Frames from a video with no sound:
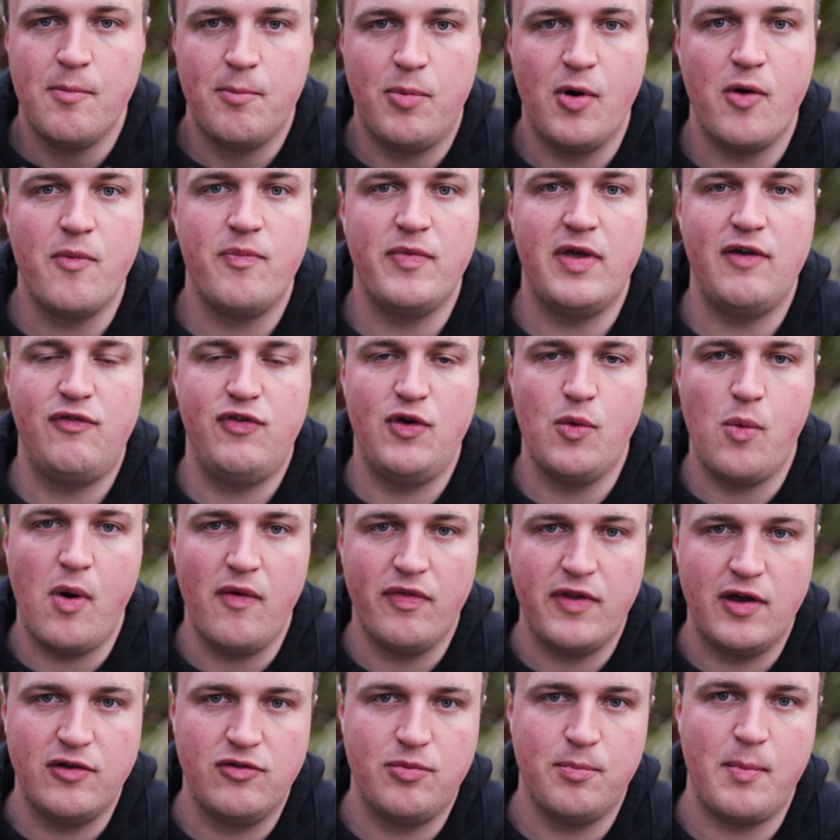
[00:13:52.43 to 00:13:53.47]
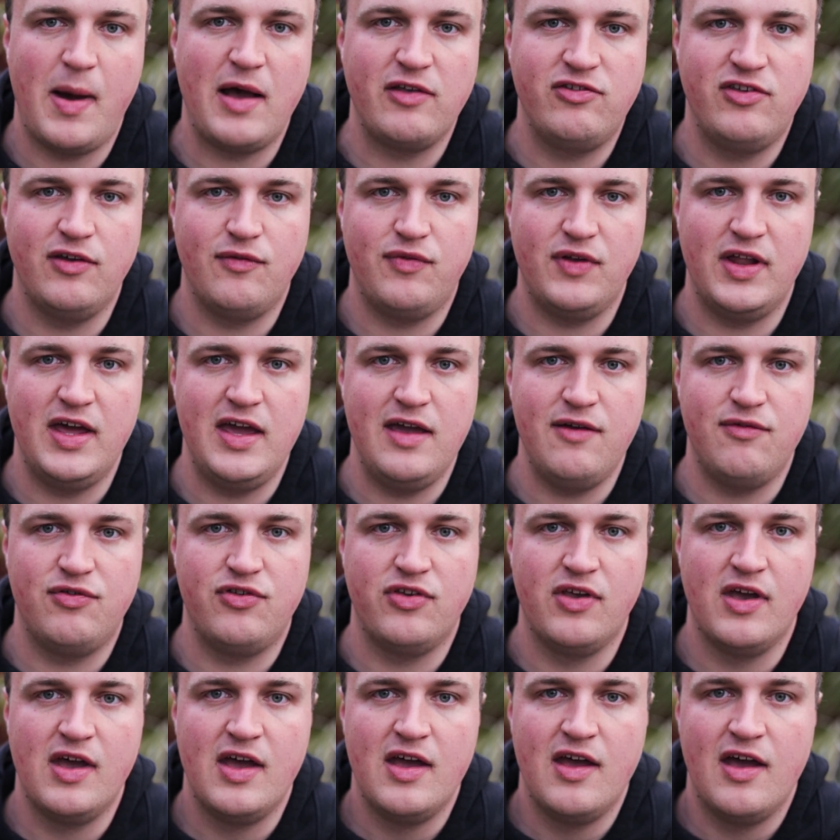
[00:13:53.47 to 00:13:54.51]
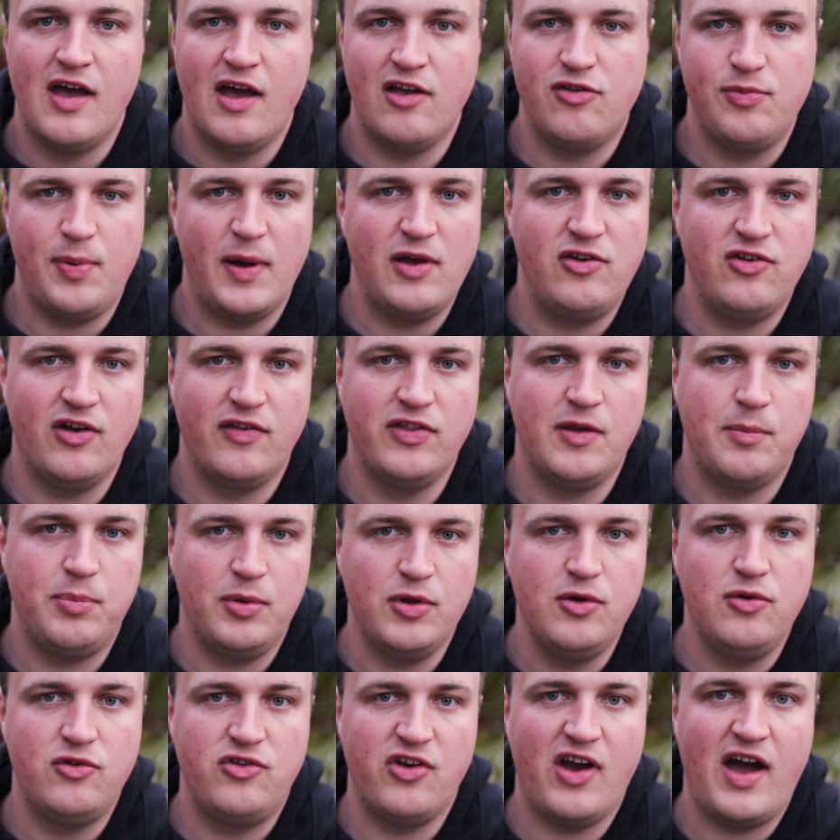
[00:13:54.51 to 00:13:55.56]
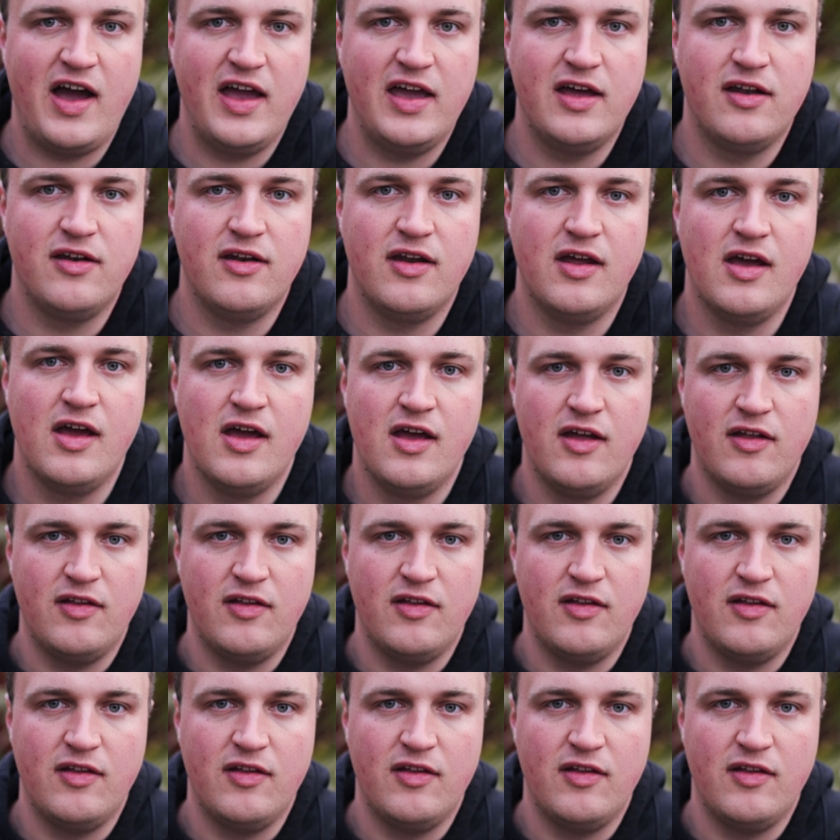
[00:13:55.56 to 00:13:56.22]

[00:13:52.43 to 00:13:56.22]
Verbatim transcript: But if you want those massive leaves, especially on the Blue Giant,